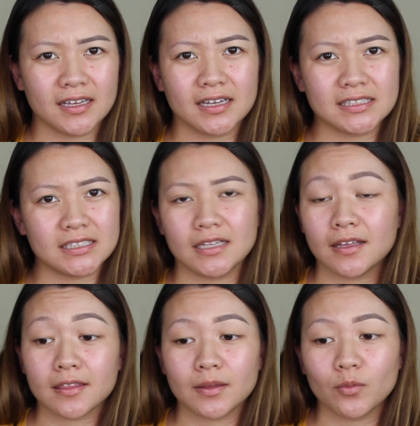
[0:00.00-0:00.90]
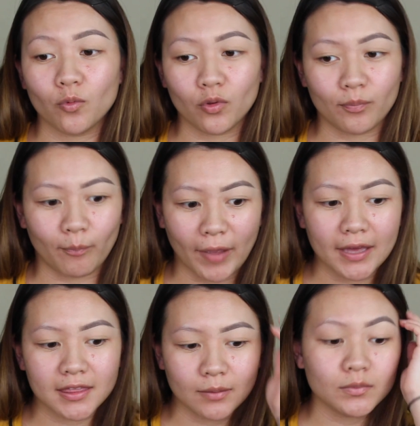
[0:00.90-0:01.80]
concealing them will
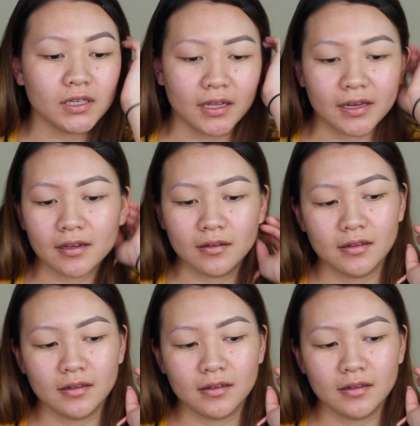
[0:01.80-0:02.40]
make them look